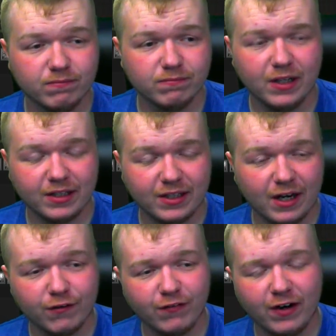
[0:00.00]
got tired
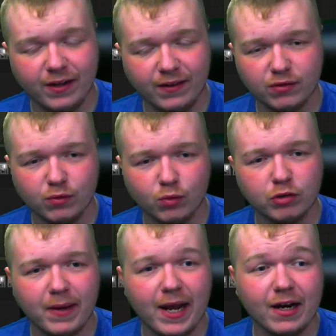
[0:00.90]
of finding the source
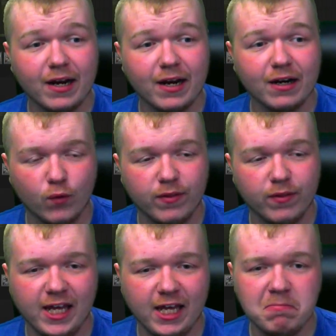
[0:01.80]
pack for the
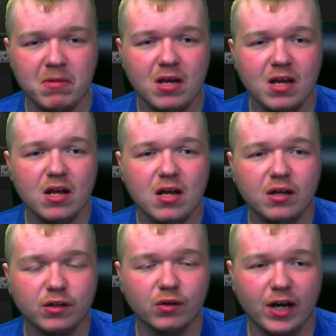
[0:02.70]
game,
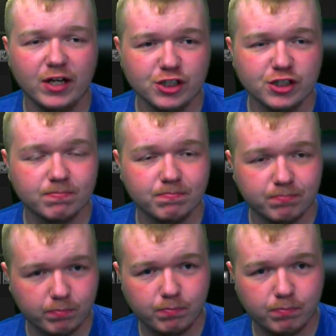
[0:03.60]
so I just
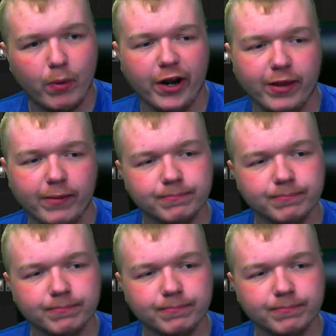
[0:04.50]
bought it.